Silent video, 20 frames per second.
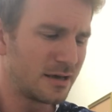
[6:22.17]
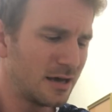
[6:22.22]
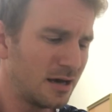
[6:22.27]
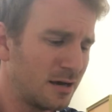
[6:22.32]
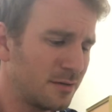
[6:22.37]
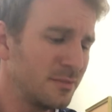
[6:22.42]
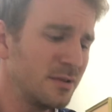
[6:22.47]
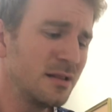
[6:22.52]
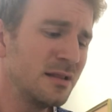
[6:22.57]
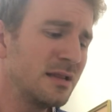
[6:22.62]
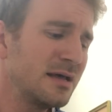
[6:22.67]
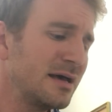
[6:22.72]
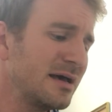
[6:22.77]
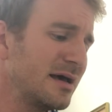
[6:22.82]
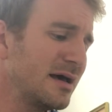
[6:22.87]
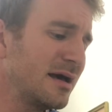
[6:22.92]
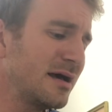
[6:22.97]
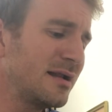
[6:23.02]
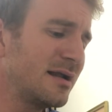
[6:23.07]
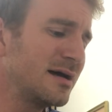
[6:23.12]
Come,
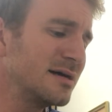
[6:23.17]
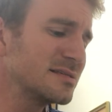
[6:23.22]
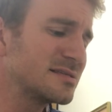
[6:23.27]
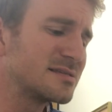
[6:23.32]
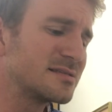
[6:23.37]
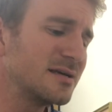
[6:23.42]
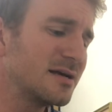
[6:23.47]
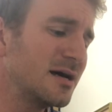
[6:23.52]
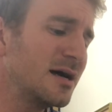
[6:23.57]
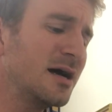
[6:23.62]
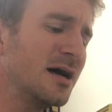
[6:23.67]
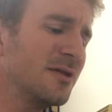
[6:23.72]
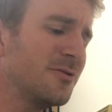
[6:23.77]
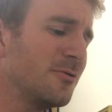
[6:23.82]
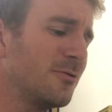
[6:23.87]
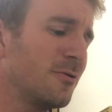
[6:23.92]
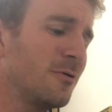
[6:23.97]
let us adore